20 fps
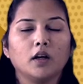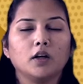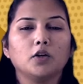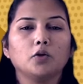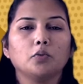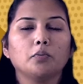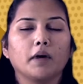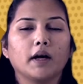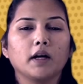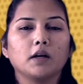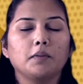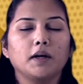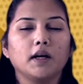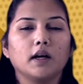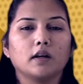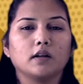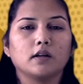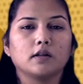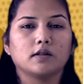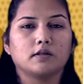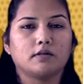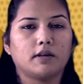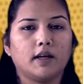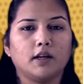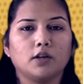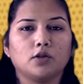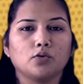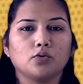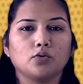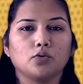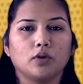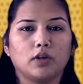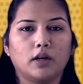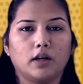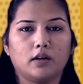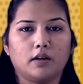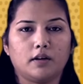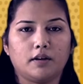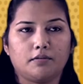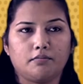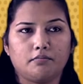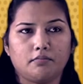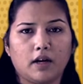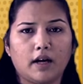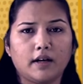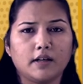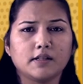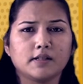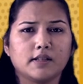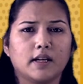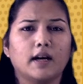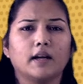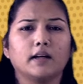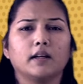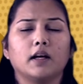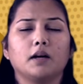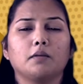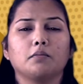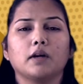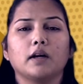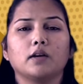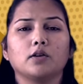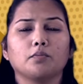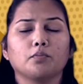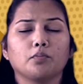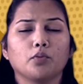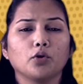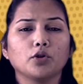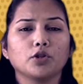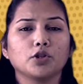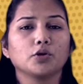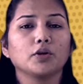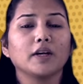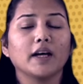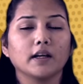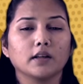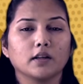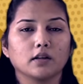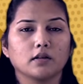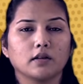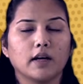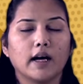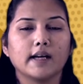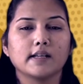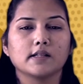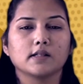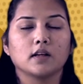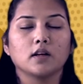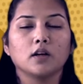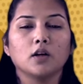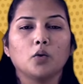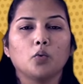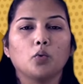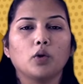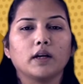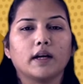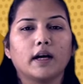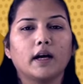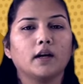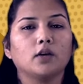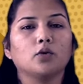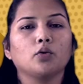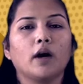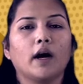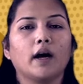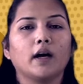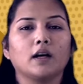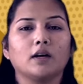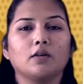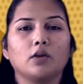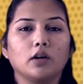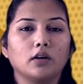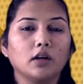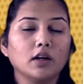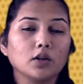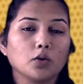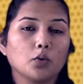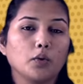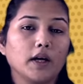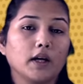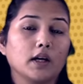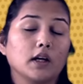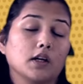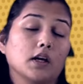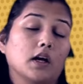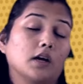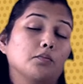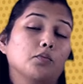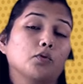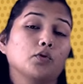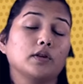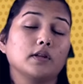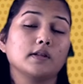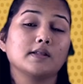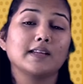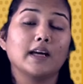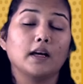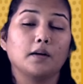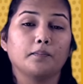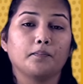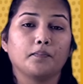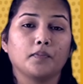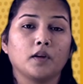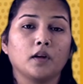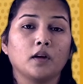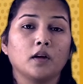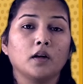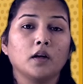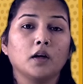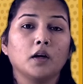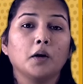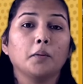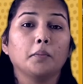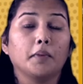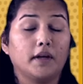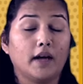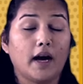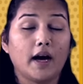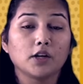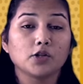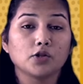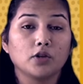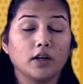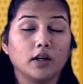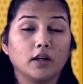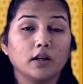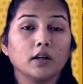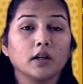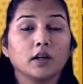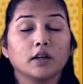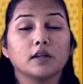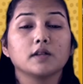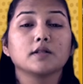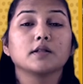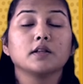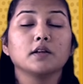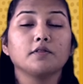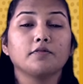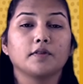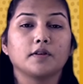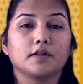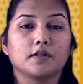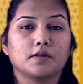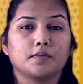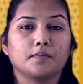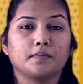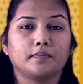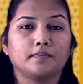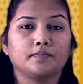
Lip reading: You might be trying to understand them both together, as volcano and earthquake are both the same. But actually, there's a difference.